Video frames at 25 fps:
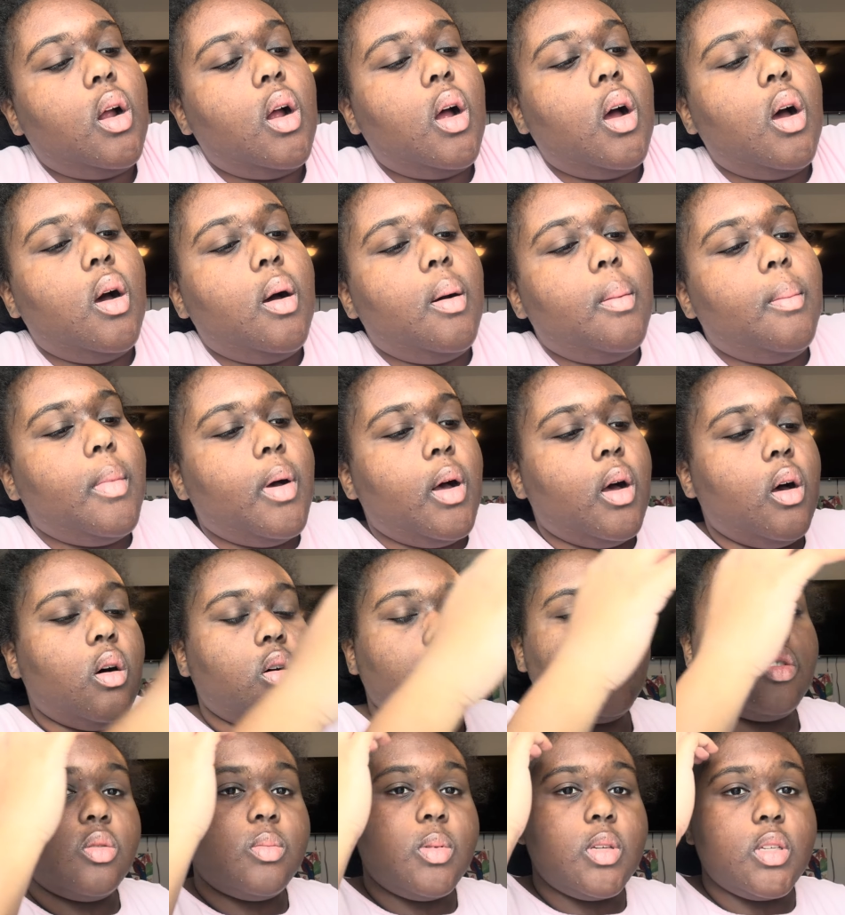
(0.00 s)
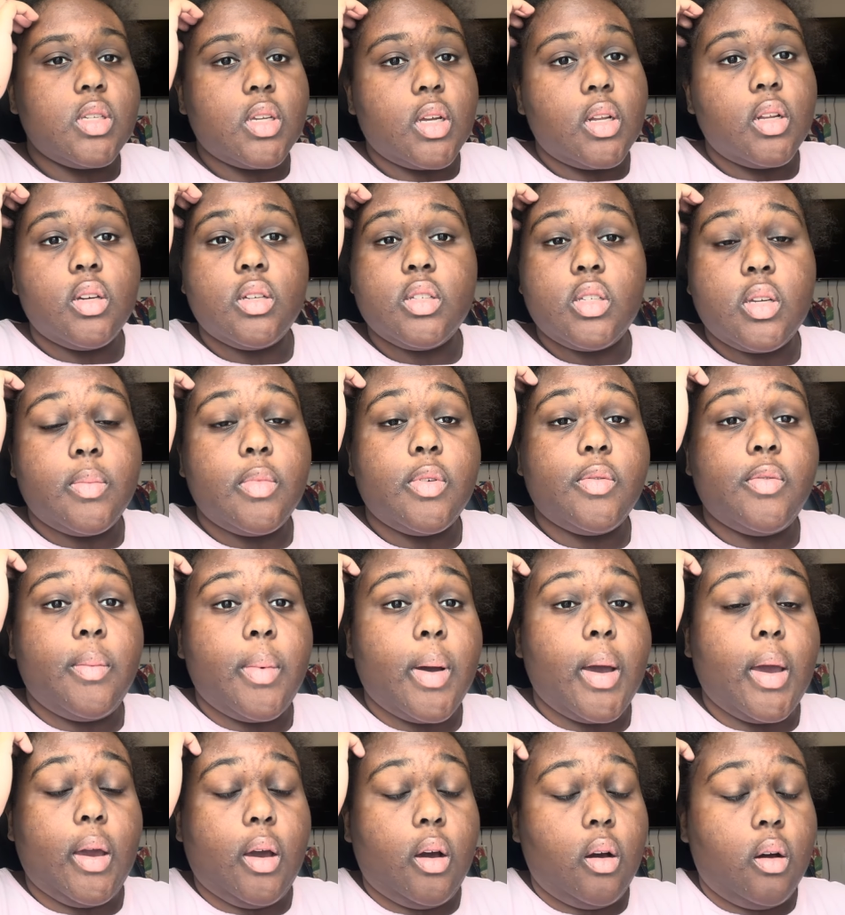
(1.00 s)
I'll also be selling some of
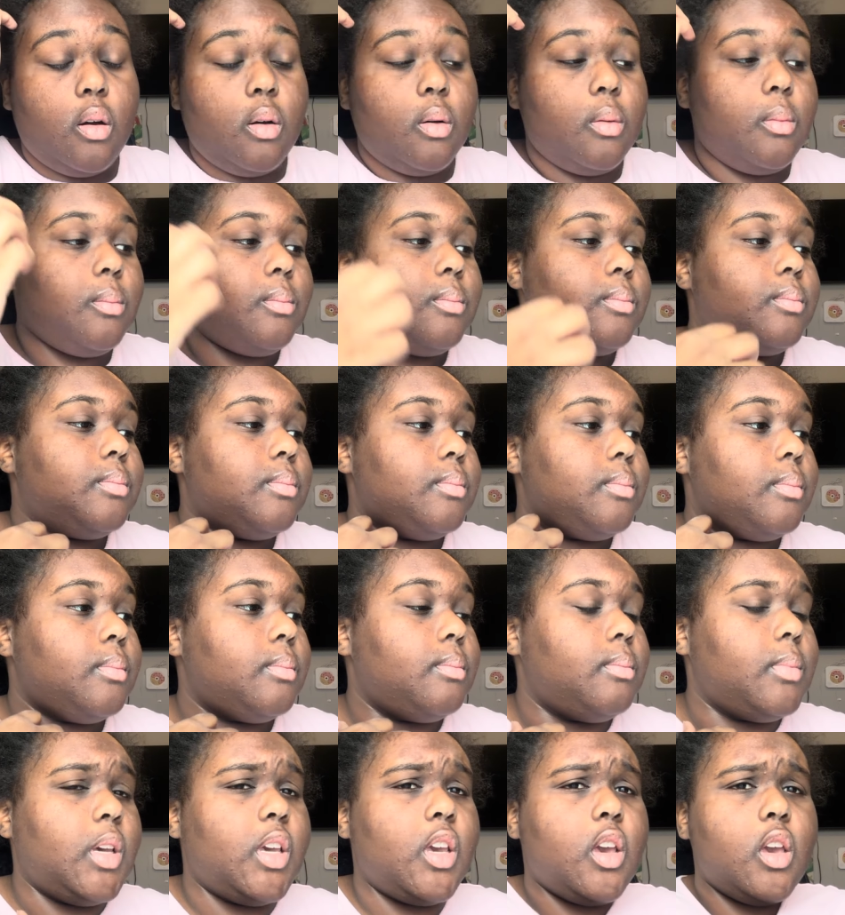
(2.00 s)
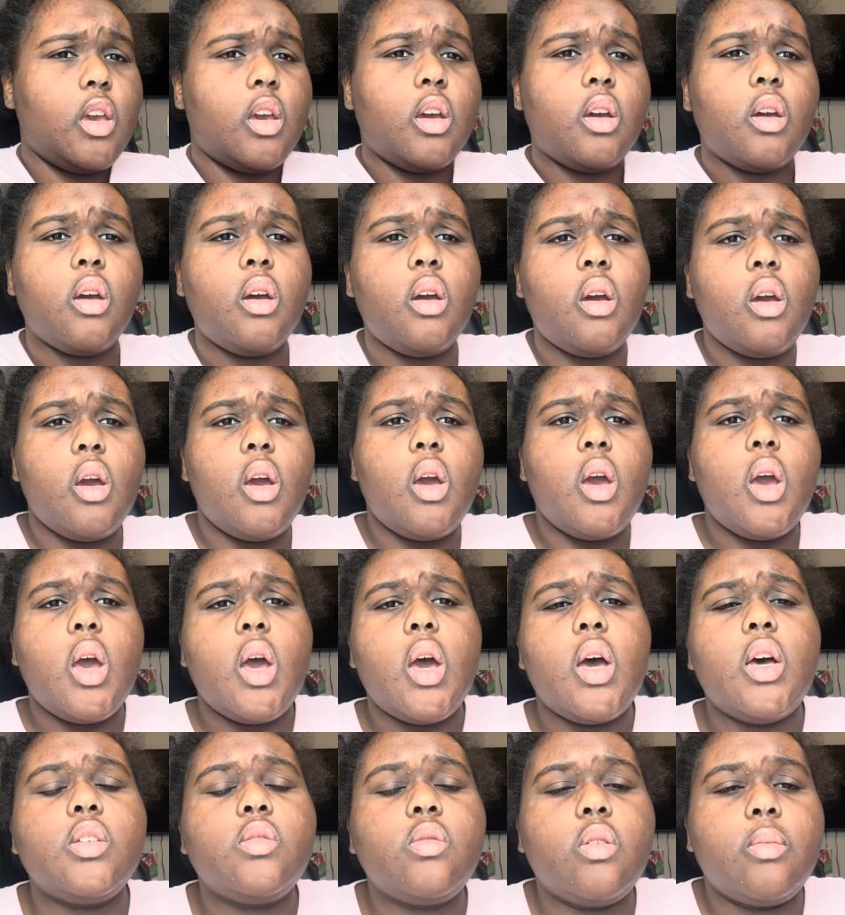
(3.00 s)
my my gear
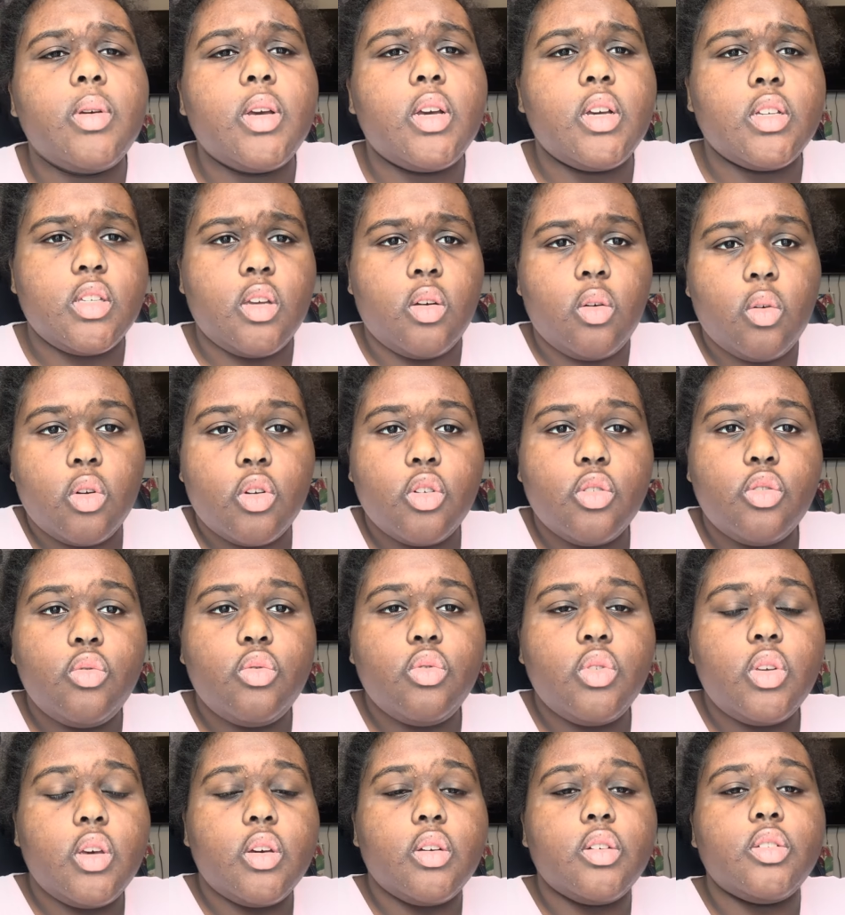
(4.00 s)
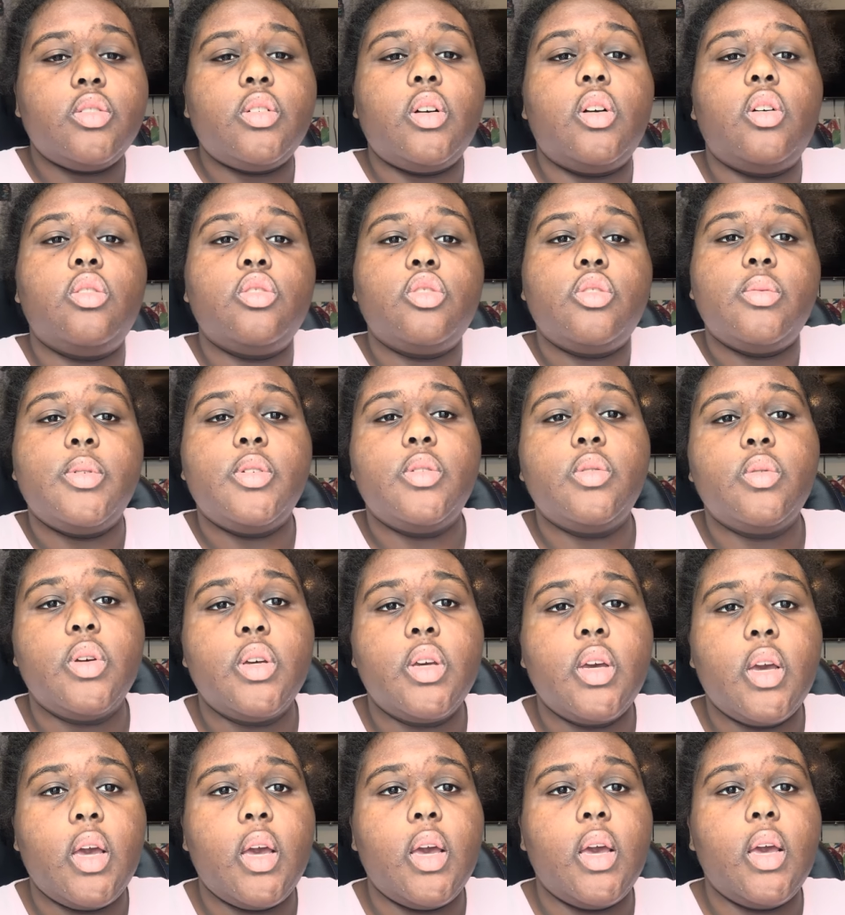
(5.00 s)
as well because I ordered new gear, so I'll also be
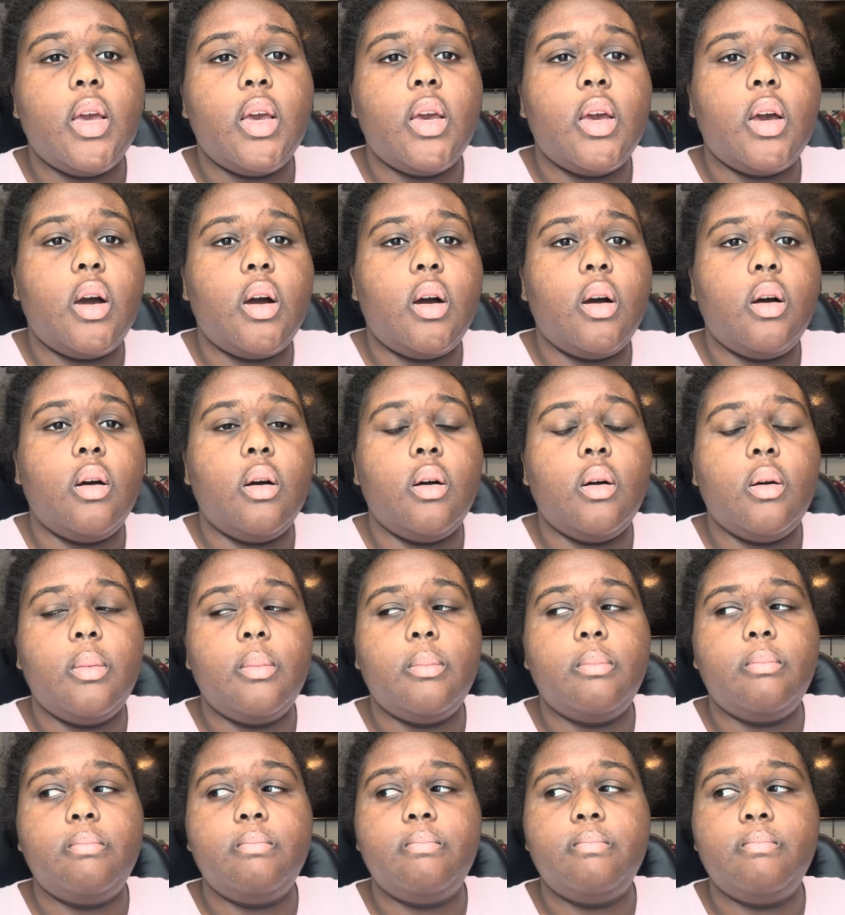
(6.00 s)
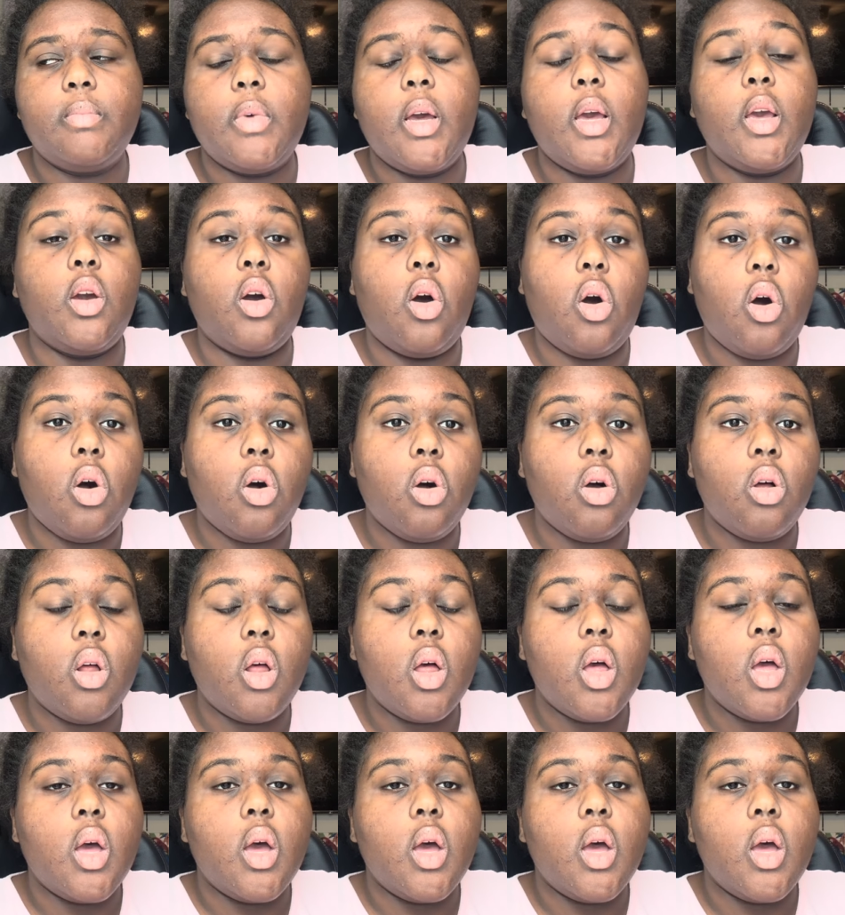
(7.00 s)
doing a haul